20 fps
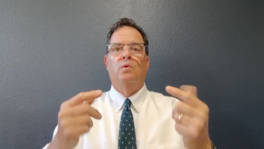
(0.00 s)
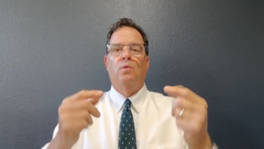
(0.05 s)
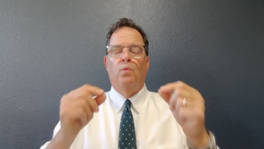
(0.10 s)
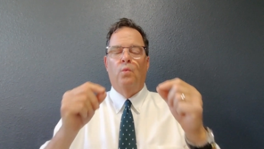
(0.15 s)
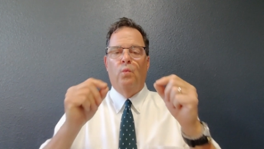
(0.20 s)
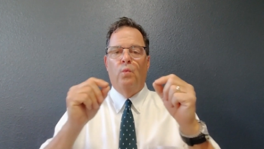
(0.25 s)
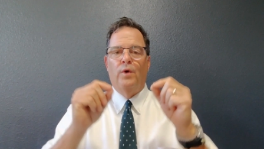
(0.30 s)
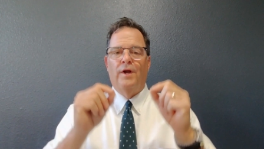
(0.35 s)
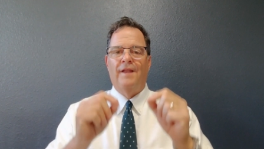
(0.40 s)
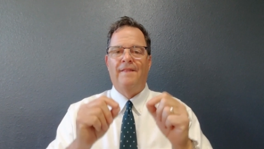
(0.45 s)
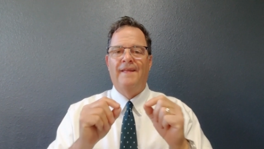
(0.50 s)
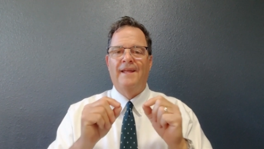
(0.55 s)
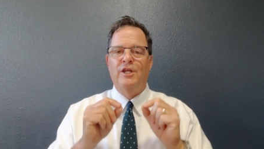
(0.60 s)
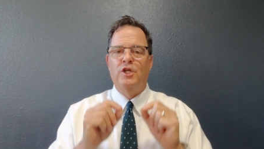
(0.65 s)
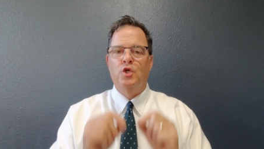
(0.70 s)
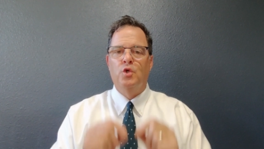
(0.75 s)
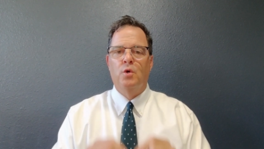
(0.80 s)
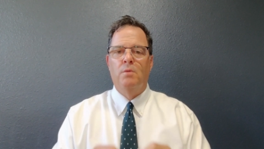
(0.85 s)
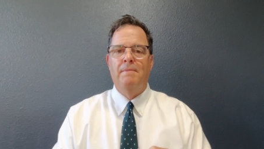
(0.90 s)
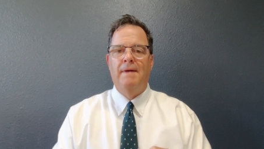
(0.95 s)
What did they
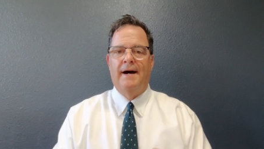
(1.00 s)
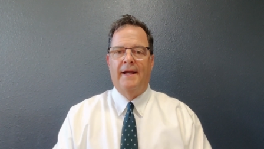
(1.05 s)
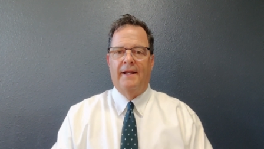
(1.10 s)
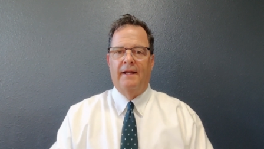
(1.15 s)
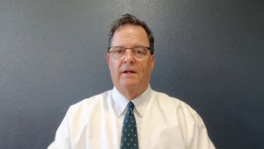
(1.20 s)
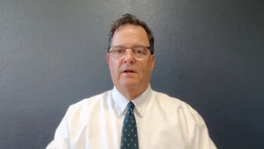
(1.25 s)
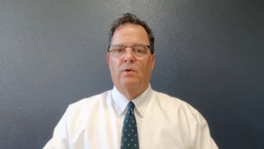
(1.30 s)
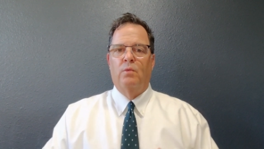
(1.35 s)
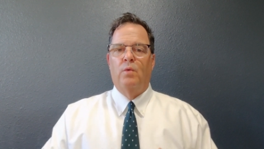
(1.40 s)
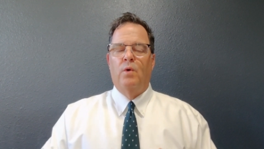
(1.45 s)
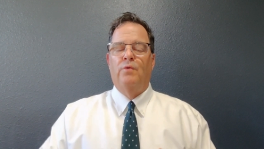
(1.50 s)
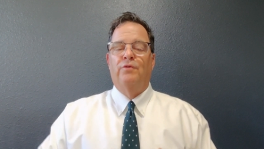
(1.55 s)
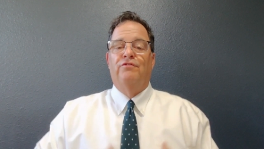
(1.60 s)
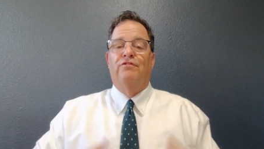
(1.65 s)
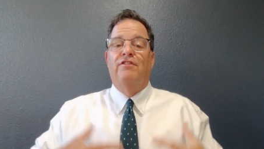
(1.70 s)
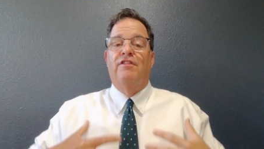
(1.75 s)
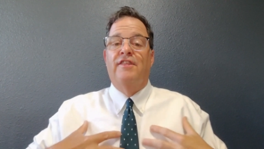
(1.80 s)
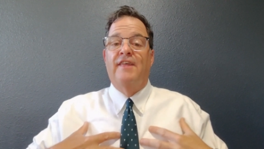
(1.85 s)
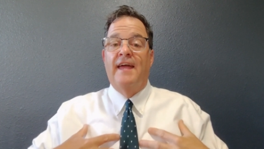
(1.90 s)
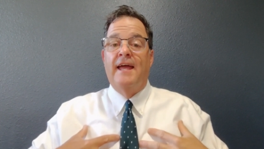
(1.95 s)
do about it? What
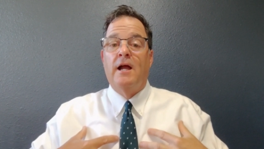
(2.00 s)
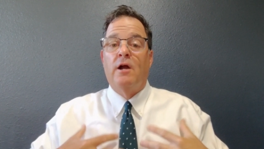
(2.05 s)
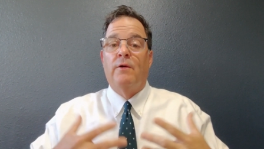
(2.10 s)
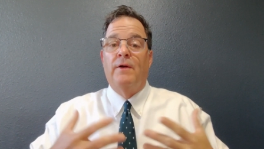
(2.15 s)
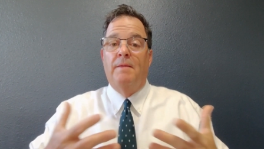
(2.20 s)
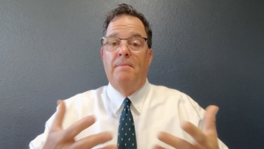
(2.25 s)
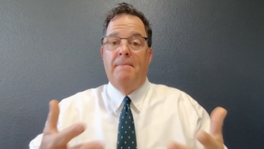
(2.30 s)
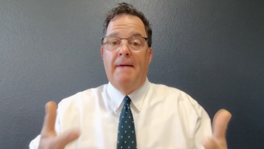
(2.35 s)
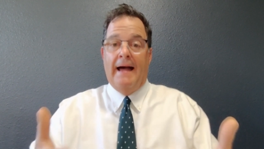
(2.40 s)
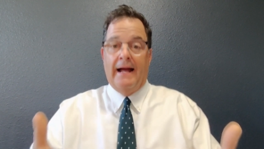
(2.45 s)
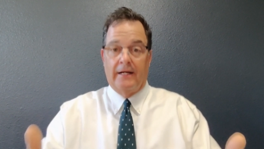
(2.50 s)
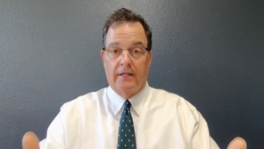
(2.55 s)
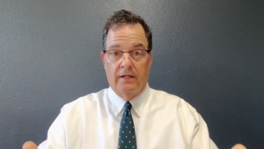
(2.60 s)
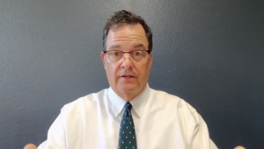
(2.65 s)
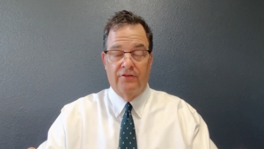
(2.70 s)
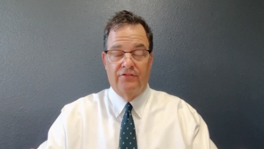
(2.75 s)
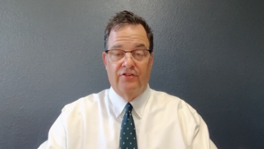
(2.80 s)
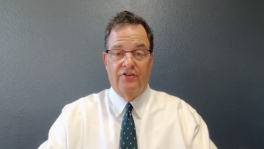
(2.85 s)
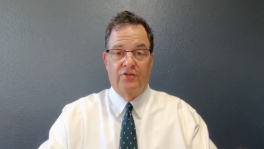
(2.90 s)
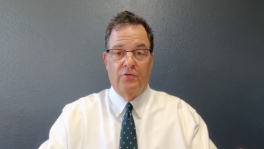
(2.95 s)
was their impact on
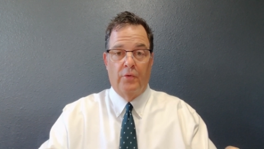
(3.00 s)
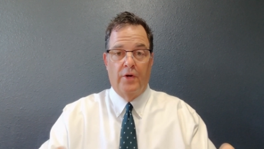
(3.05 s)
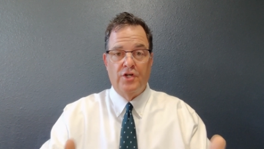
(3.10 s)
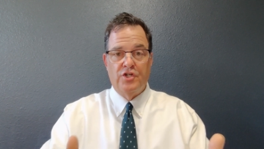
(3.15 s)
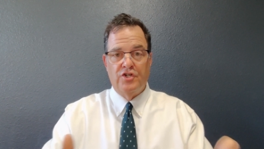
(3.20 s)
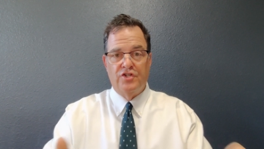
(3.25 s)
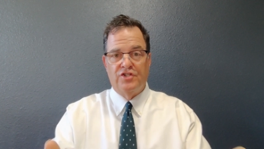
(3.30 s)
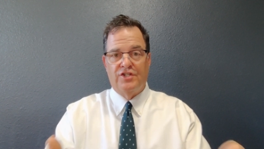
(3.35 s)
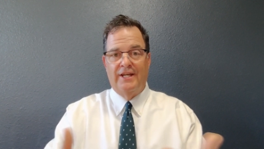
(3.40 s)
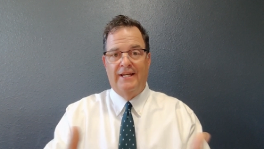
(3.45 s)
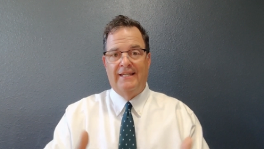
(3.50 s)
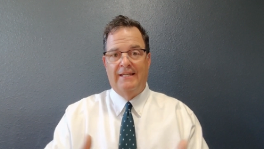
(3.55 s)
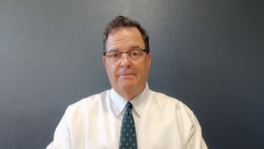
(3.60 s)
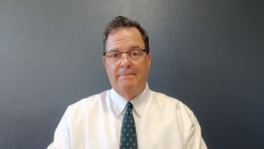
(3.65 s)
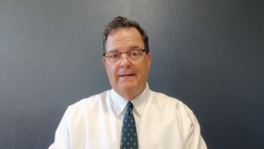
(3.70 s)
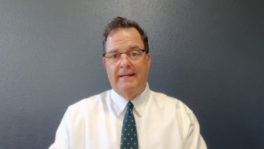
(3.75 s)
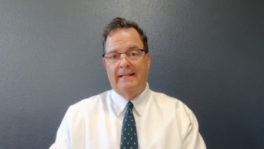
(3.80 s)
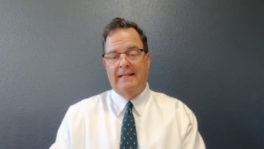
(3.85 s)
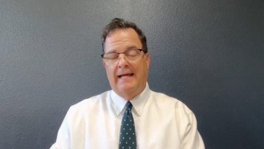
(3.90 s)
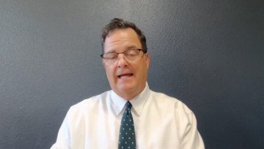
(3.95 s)
the situation? It's going to give
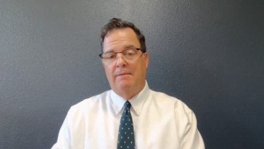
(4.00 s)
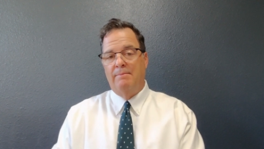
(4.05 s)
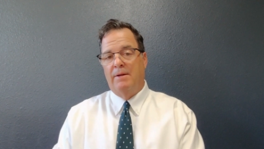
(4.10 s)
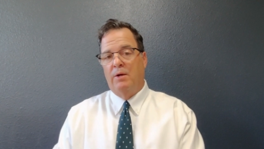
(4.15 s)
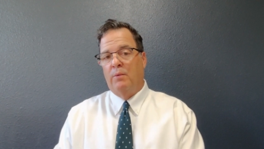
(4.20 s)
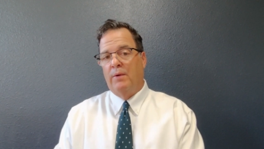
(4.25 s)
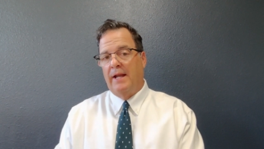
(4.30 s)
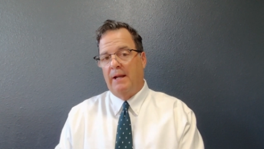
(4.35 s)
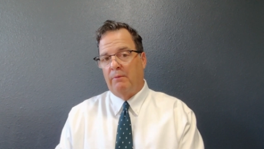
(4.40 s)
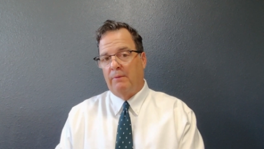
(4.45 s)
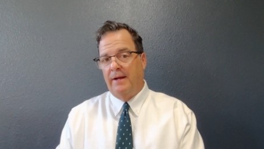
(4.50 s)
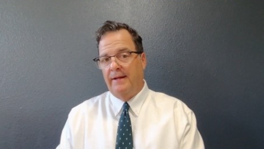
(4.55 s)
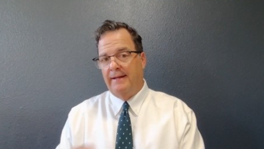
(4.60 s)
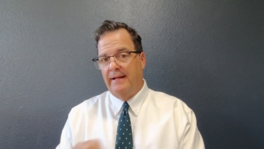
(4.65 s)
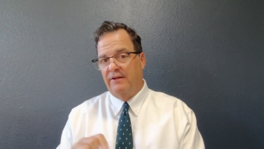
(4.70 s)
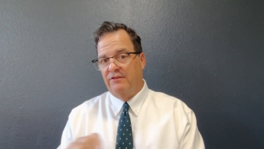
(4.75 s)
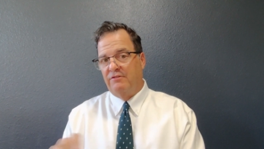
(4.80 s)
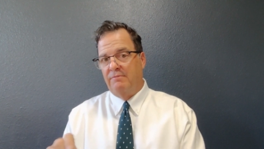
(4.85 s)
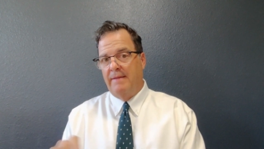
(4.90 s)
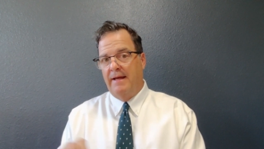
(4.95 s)
me enlightenment when I write
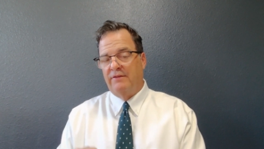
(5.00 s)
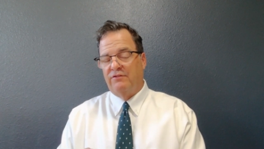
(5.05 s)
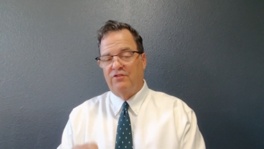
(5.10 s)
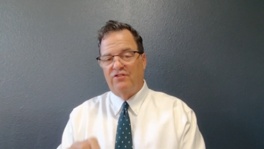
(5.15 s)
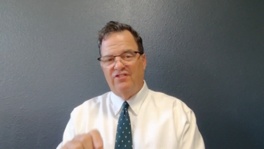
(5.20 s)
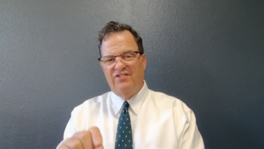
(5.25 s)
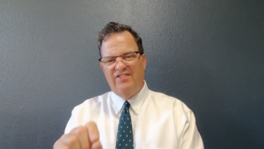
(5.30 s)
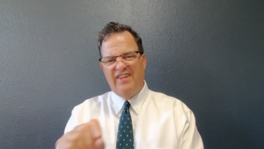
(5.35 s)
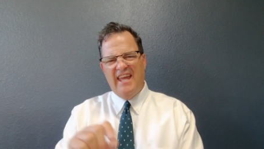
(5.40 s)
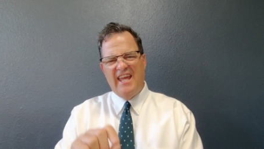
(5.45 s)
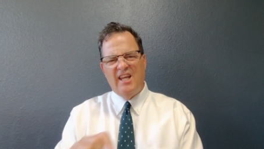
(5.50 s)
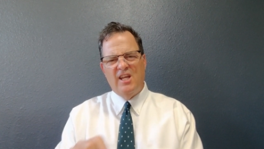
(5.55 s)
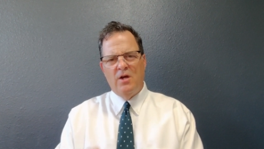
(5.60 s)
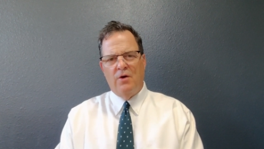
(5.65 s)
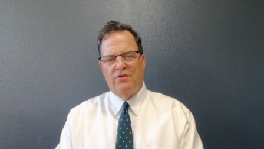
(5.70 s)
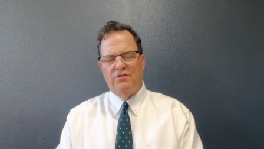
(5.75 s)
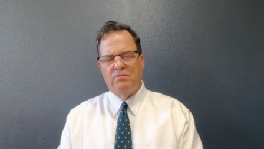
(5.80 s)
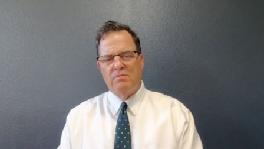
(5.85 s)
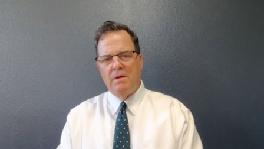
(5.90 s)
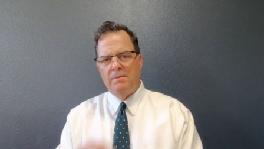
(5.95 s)
down some answers. And take
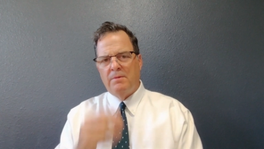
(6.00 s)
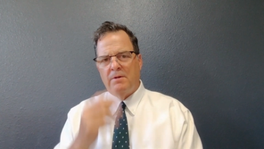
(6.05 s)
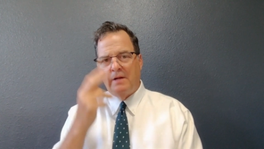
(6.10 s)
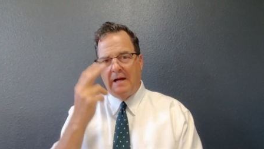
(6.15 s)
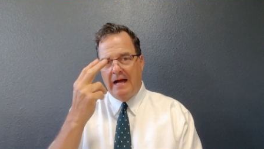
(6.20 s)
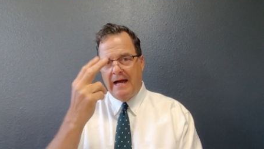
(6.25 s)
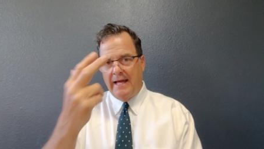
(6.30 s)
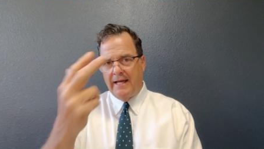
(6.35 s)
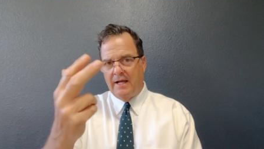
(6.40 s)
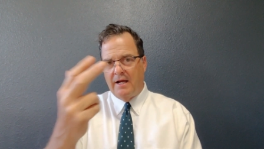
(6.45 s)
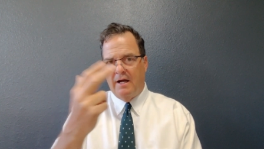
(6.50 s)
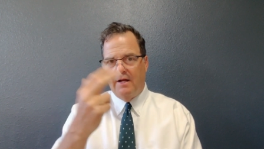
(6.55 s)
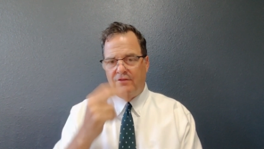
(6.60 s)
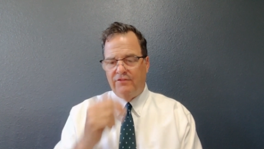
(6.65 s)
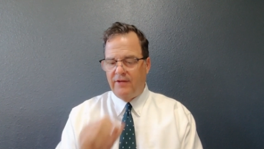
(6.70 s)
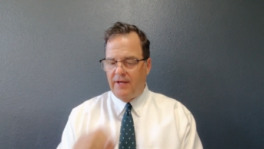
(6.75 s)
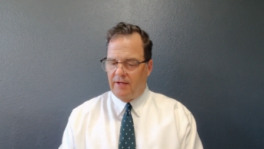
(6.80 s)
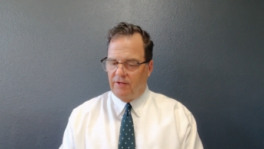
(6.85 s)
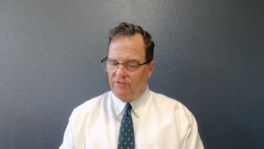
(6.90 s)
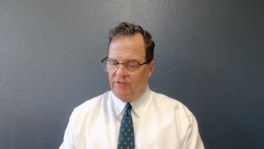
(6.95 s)
notes. Remember, eye
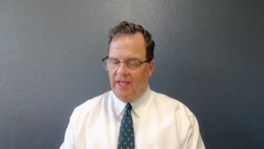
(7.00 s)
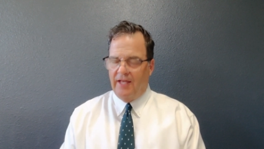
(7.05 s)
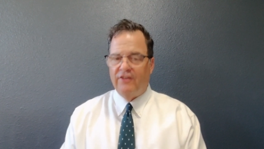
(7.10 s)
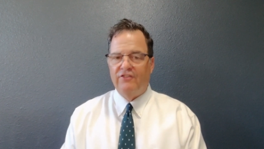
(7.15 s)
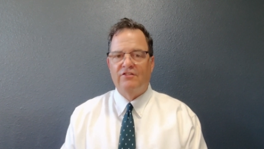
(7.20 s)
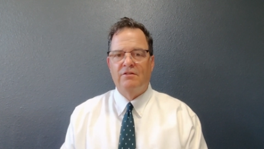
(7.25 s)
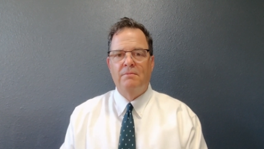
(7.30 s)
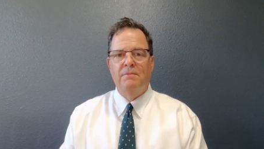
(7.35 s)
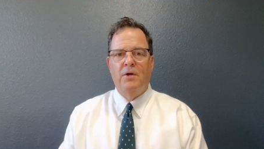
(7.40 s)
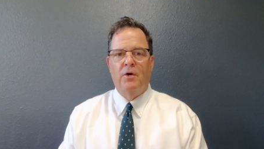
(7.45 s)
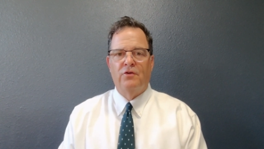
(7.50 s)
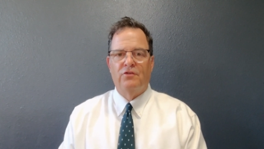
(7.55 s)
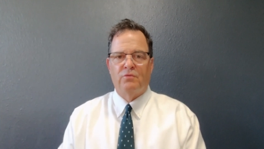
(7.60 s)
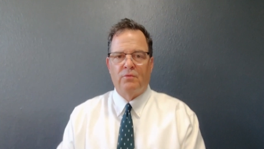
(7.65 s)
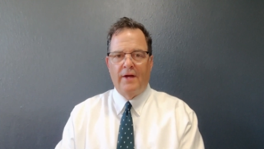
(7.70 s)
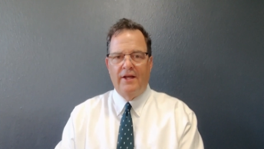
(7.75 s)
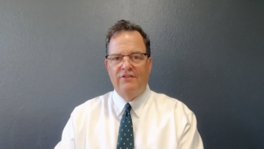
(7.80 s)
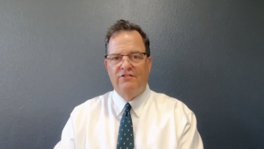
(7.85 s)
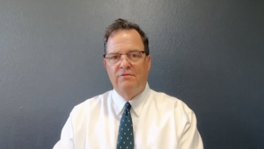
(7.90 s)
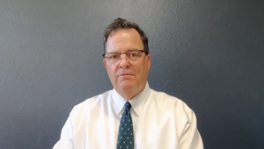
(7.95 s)
contact, take some notes,
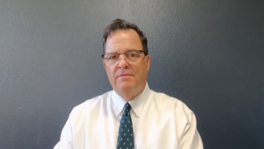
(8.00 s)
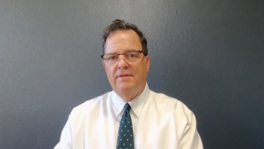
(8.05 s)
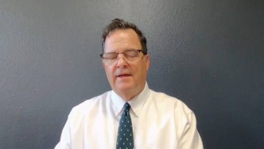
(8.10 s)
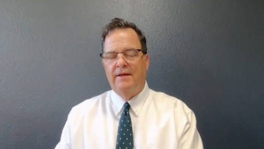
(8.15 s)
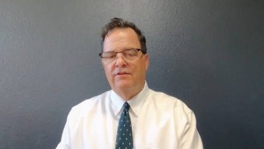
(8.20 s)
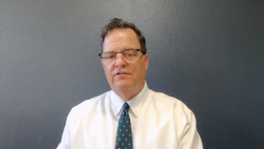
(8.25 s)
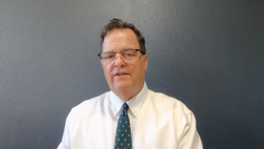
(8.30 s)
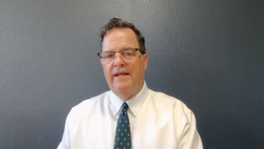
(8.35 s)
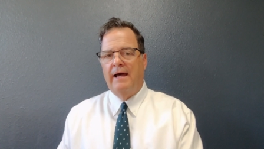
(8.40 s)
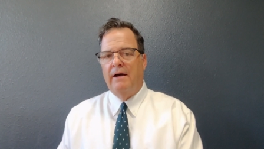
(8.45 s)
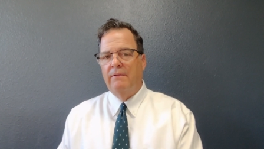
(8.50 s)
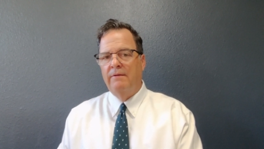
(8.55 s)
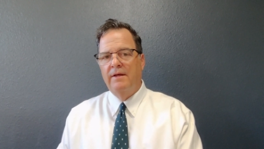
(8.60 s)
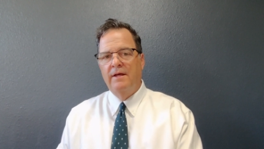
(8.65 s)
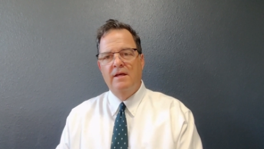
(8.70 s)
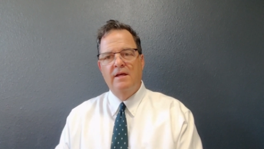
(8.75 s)
write some things down.